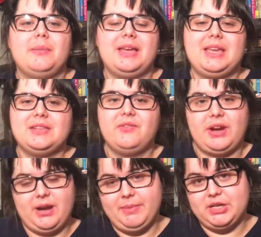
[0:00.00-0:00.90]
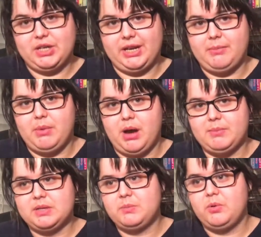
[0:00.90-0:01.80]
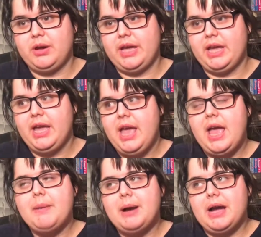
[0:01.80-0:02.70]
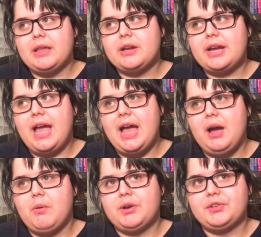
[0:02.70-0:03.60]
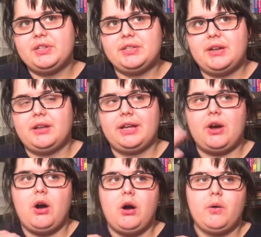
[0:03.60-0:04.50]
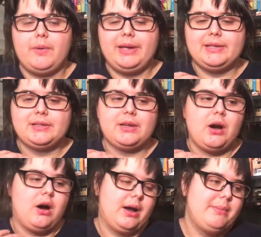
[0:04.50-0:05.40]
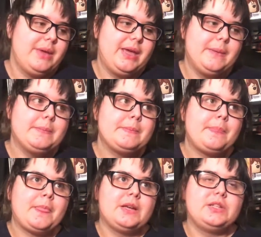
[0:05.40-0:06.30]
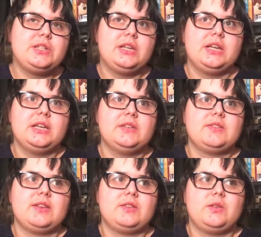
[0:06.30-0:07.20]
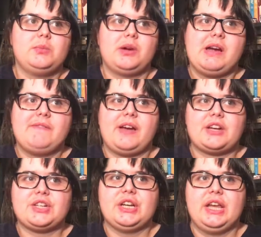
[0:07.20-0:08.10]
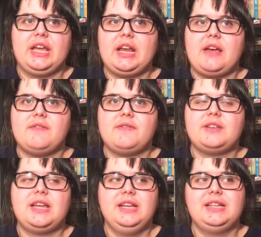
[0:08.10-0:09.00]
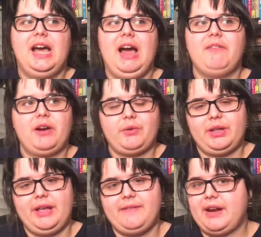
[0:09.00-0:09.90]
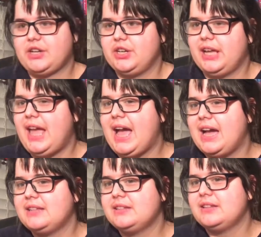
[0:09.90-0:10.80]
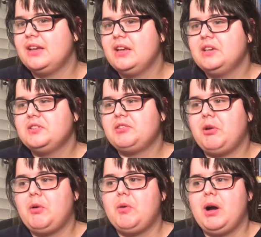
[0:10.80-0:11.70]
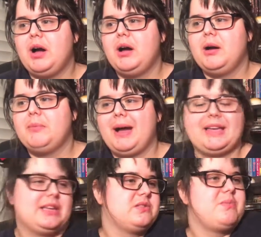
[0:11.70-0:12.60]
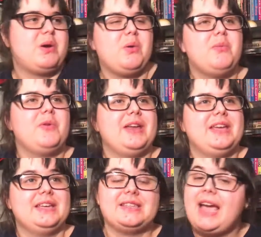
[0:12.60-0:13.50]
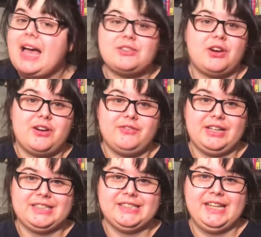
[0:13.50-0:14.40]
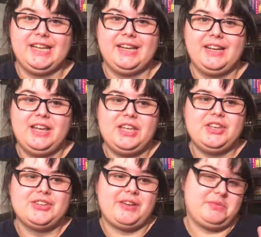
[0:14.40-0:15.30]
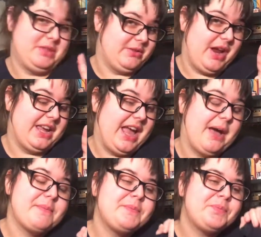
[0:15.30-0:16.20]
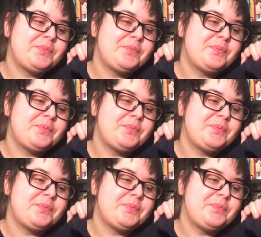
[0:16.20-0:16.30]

He's very much like a mama's boy. And my other cat, while she's not like always on me, she is like super affectionate, and I've tended to have like really affectionate cats. So I guess my whole point is cats are affectionate. You just have to meet the right cat.